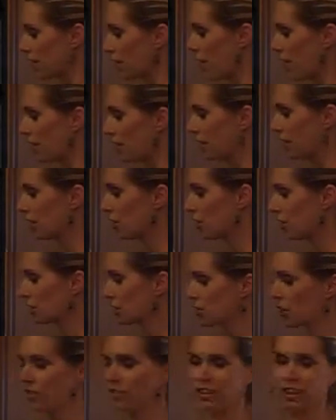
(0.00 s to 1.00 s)
that are already
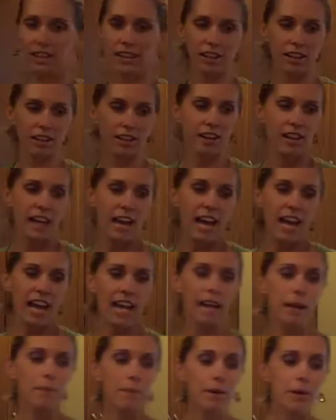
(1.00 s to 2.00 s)
cooked over here,
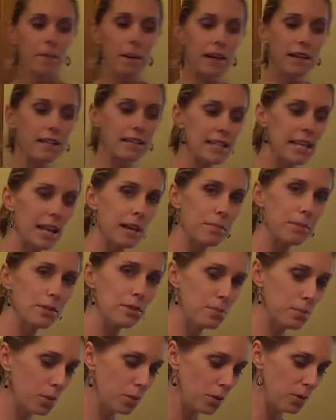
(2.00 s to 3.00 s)
and I put about a
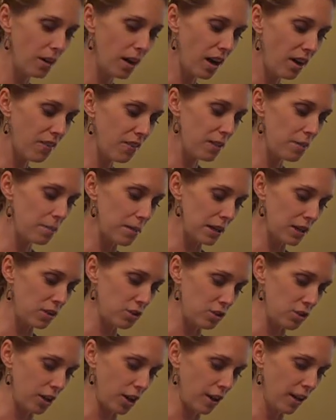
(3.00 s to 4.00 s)
tablespoon of the
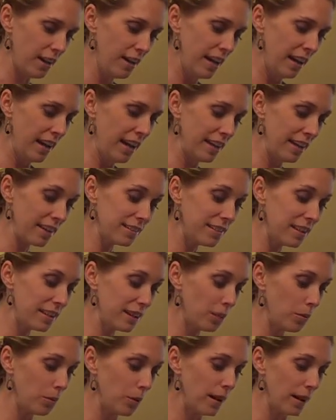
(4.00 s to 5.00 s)
mixture. And I'll tell
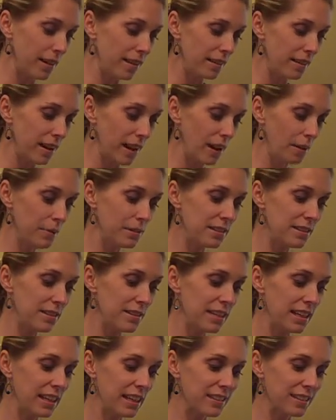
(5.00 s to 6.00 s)
you what, I've been
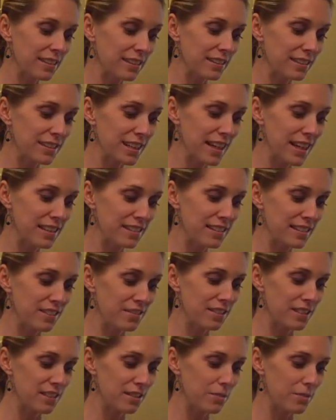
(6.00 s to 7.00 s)
sneaking little tastes
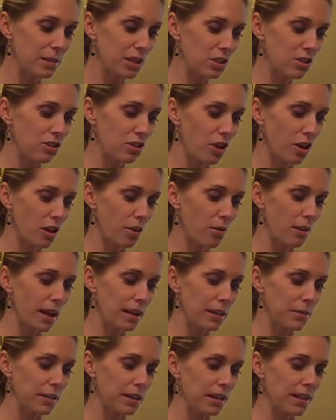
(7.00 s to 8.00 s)
of this mixture
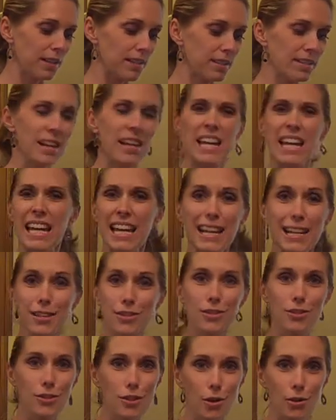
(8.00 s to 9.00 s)
already because it
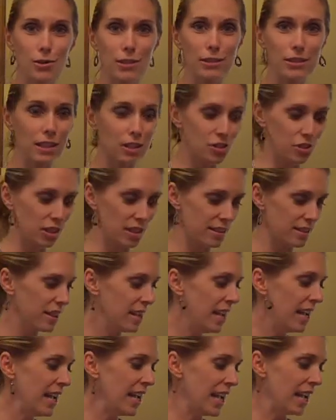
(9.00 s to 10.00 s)
is so delicious.
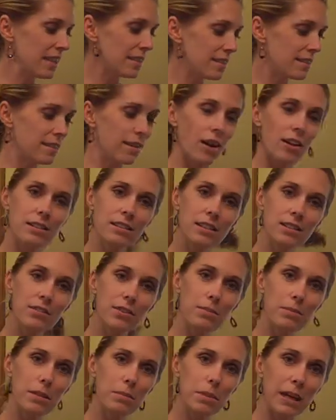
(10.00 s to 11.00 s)
It's salty
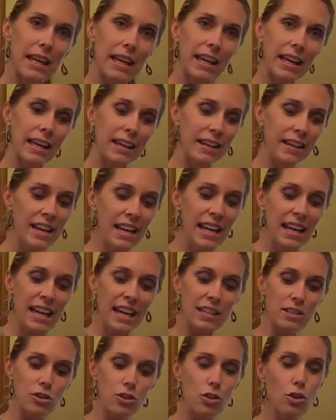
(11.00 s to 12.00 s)
from the bacon,
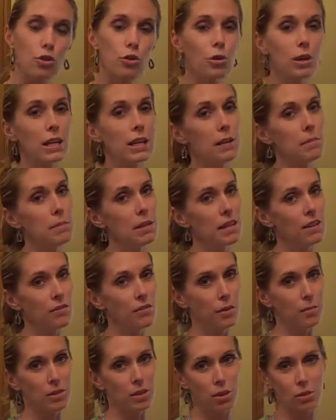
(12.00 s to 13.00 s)
it's creamy
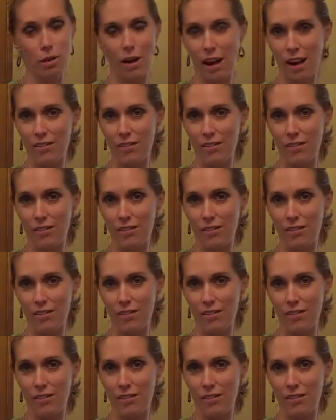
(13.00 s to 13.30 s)
from the